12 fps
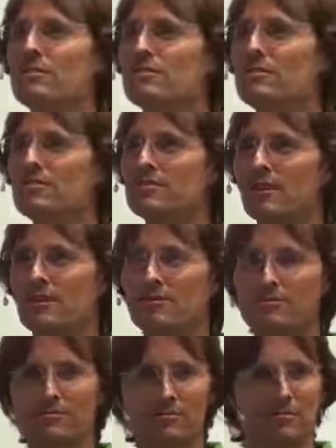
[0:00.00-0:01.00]
series
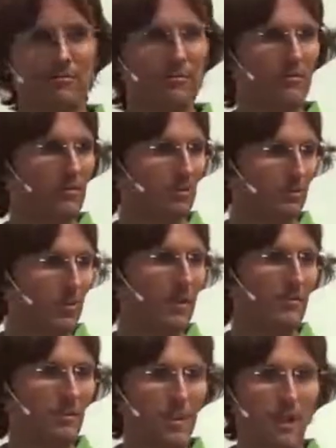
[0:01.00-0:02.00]
of
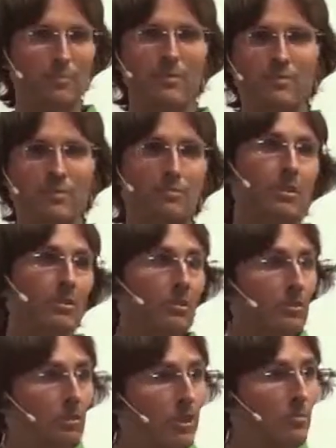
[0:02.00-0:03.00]
things that happen to you,
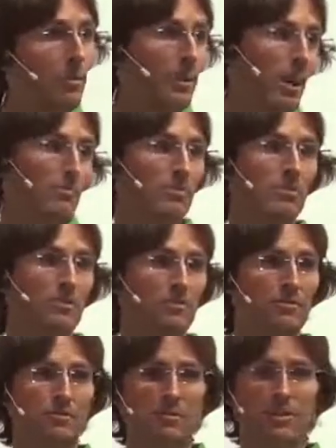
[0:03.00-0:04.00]
including what happens
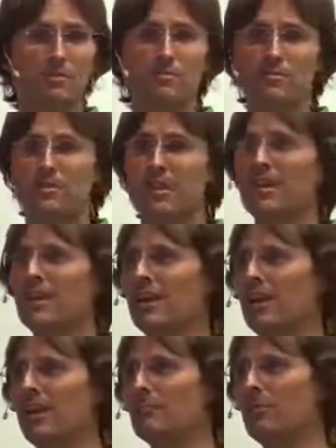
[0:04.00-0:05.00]
in your dreams
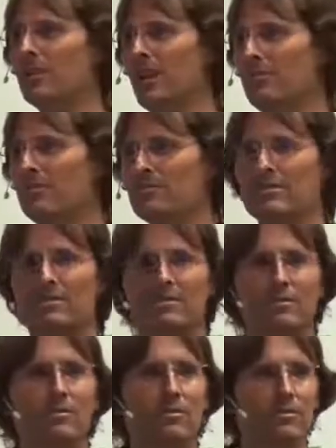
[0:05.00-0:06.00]
and what happens
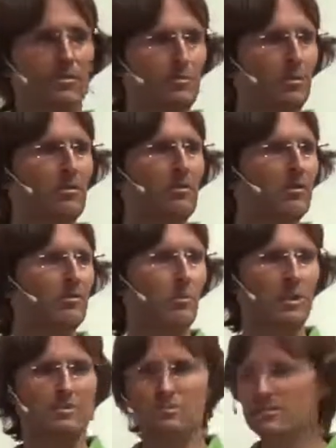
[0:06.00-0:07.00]
in your
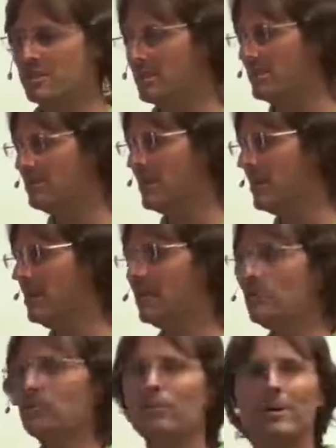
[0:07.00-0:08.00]
experiences when you're asleep,
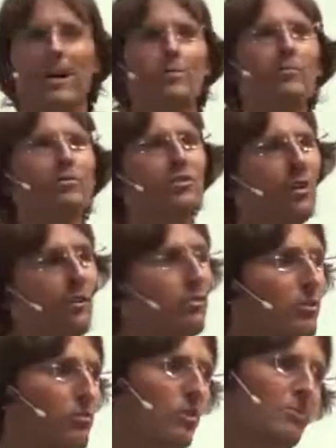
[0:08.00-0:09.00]
will be able to show
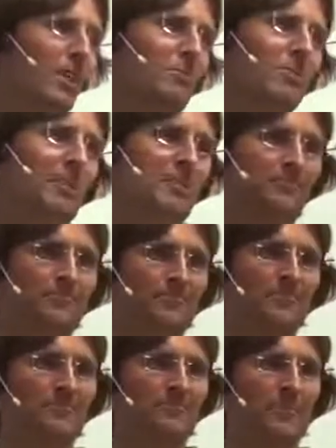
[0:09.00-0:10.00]
you what's happening.
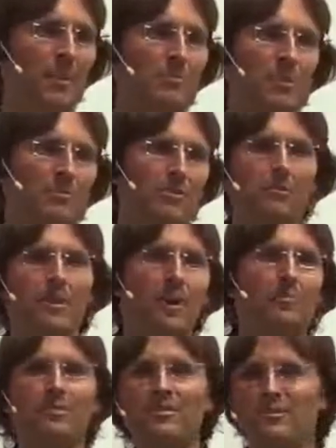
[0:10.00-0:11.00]
But you've got to
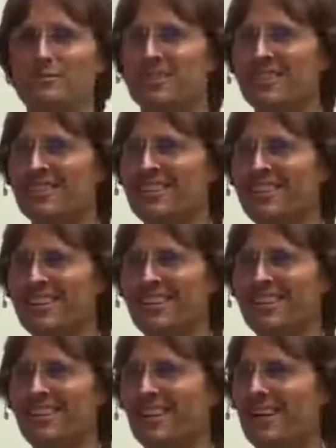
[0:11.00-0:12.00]
be open to it.
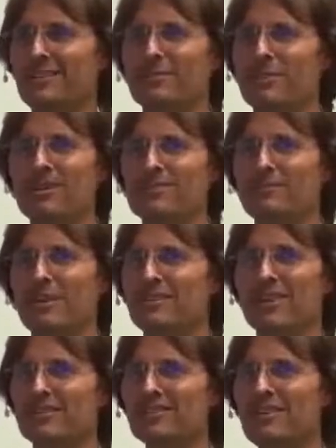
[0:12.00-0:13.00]
Otherwise, you
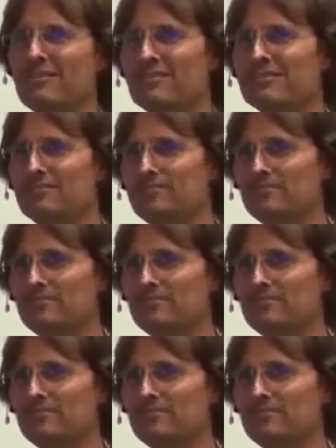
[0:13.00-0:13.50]
won't get shown.